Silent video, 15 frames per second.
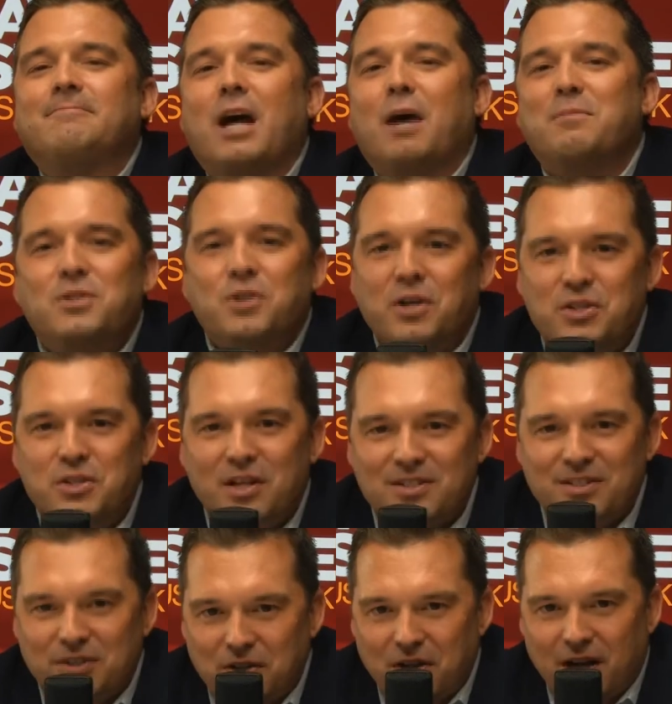I'm attorney
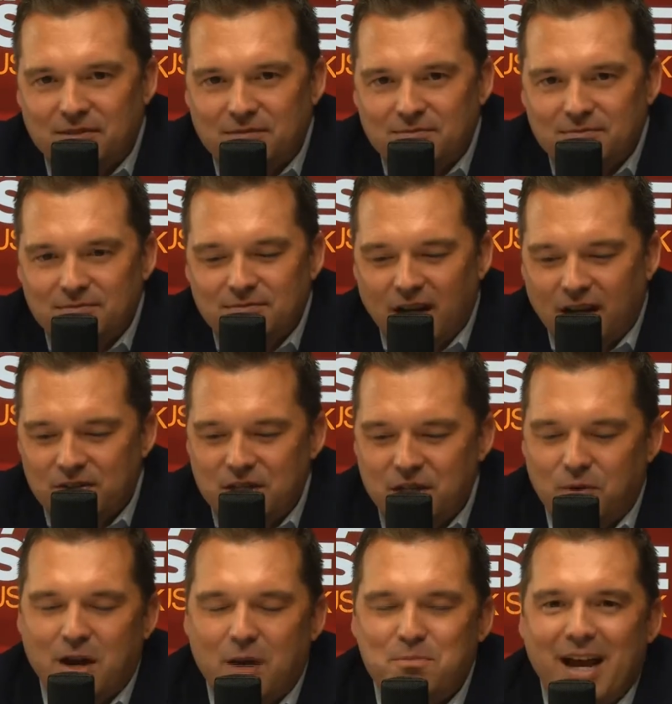Justin Clark, and I'll see
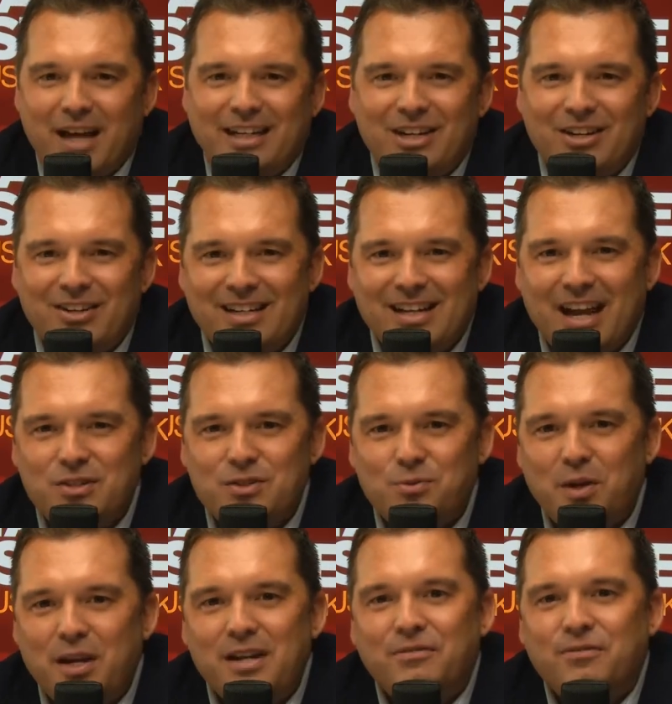you right back here next
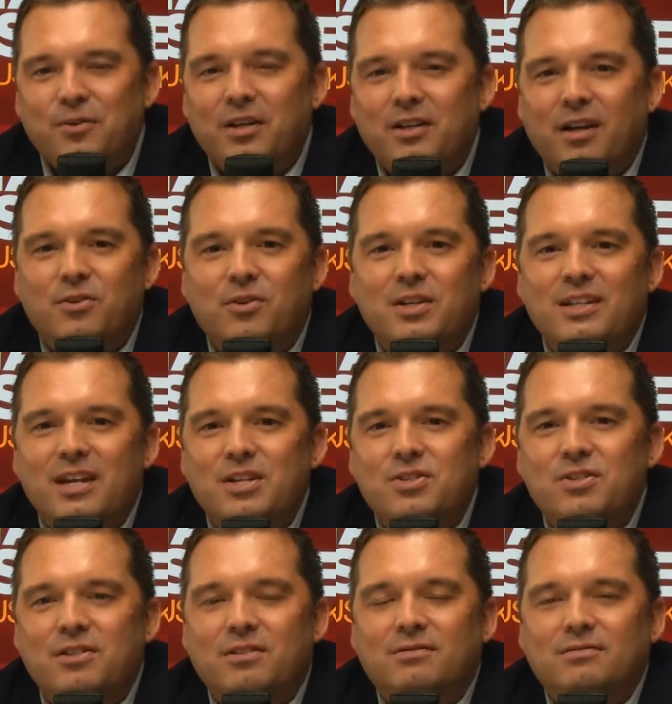week for another
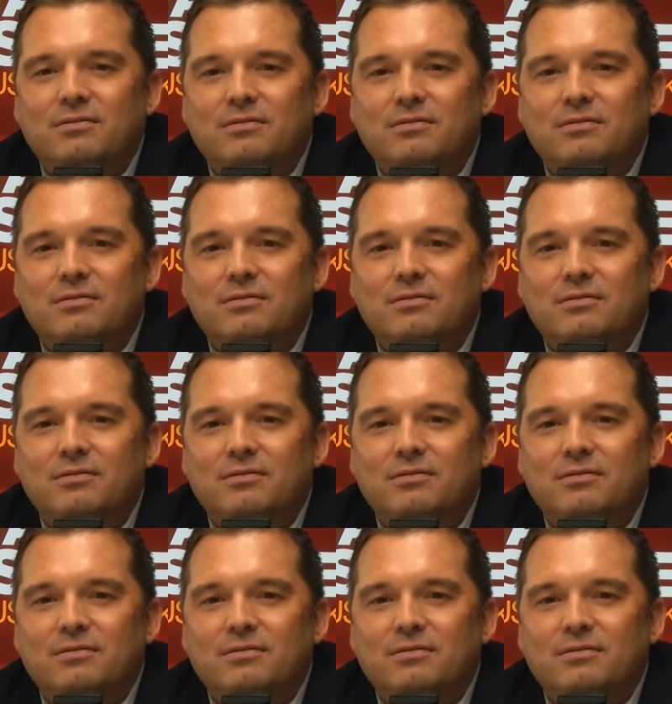edition